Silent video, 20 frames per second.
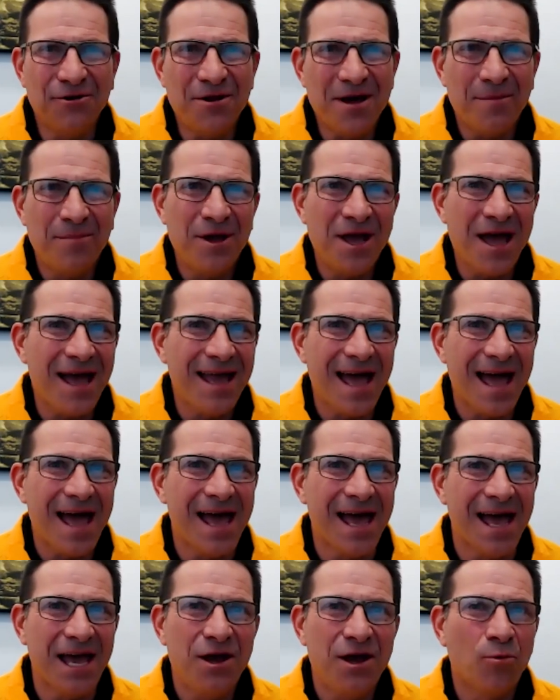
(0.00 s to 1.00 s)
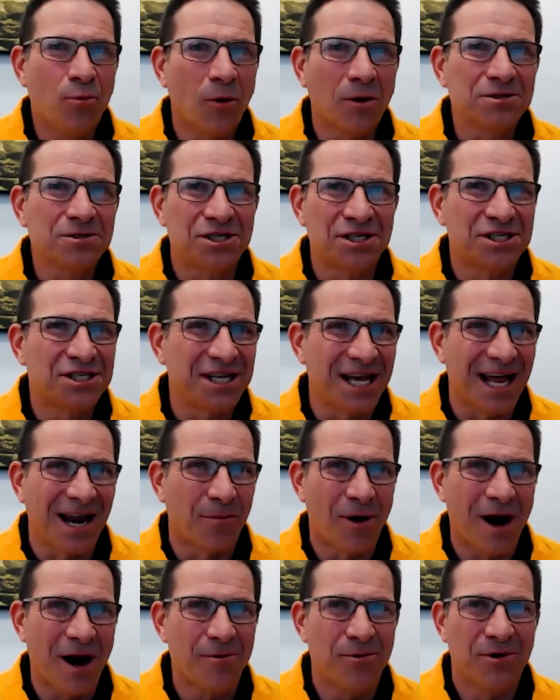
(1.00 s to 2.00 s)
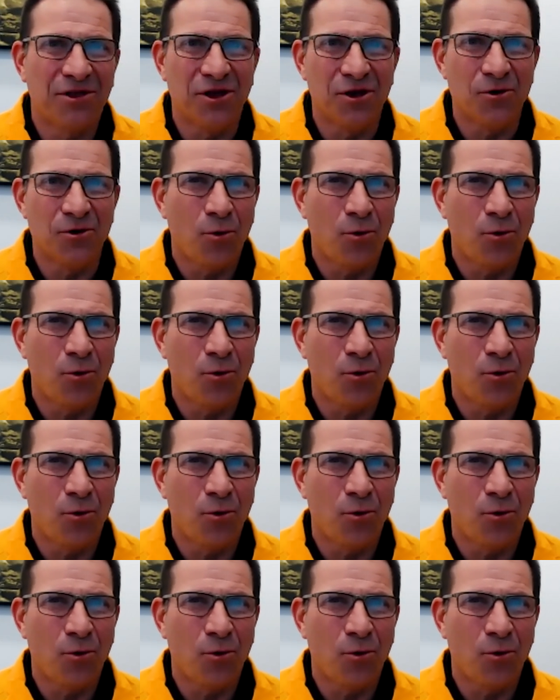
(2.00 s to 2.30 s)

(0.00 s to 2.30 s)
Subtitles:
UWAA wants to celebrate with you